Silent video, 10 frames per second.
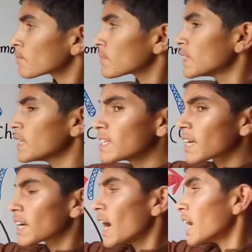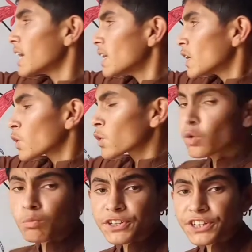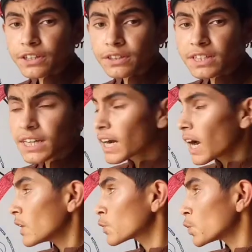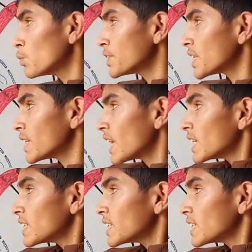These are called chromatin. They are called chromatin.